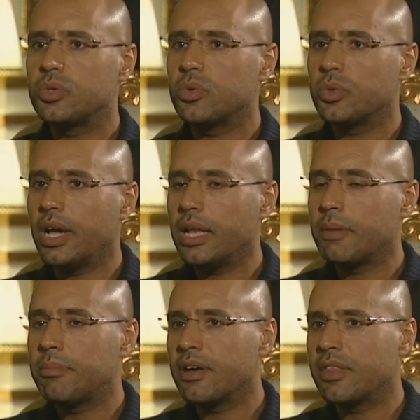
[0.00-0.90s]
to help
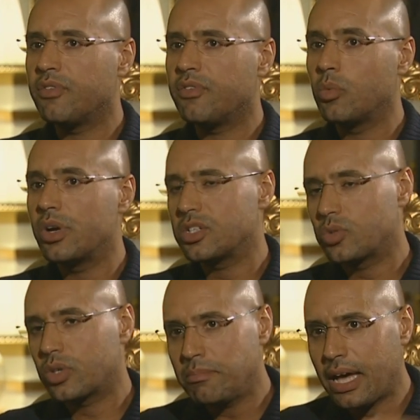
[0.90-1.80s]
the foreign workers to
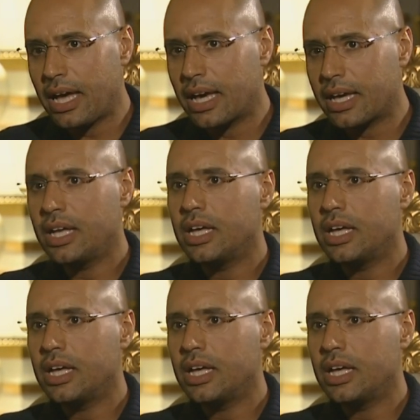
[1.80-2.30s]
come back,